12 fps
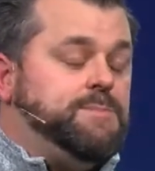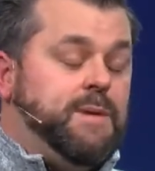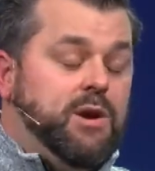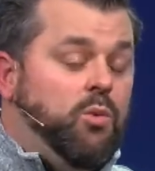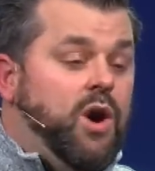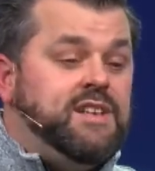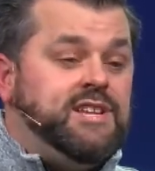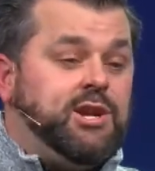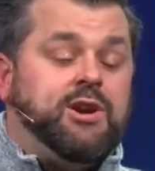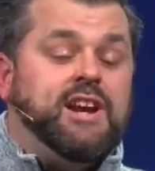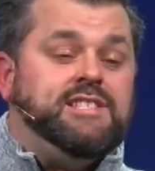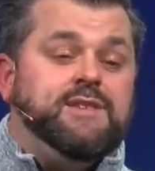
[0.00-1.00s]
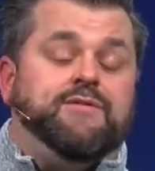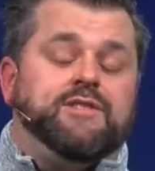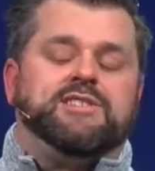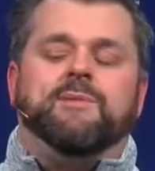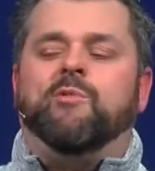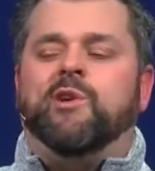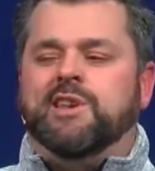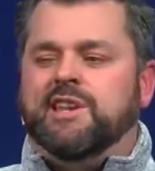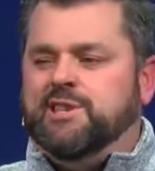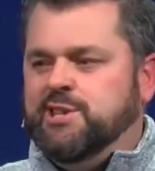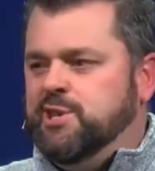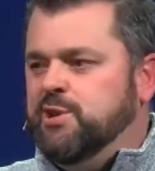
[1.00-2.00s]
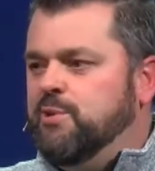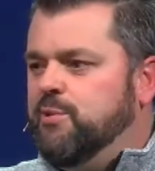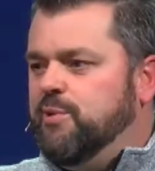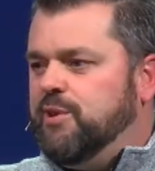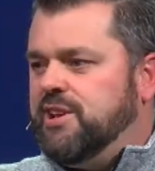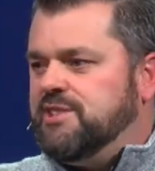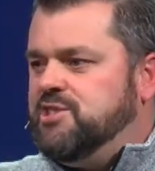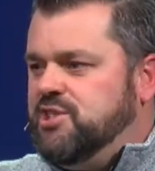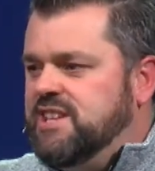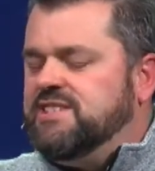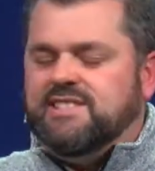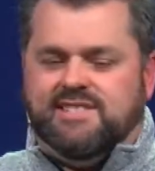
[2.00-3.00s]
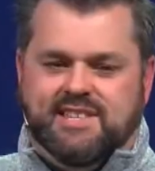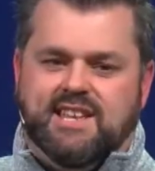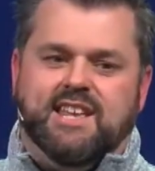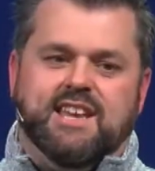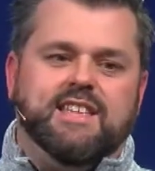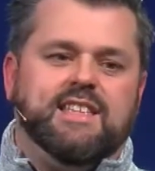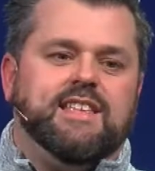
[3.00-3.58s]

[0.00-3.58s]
But it wasn't crazy for someone to do because Jesus did it.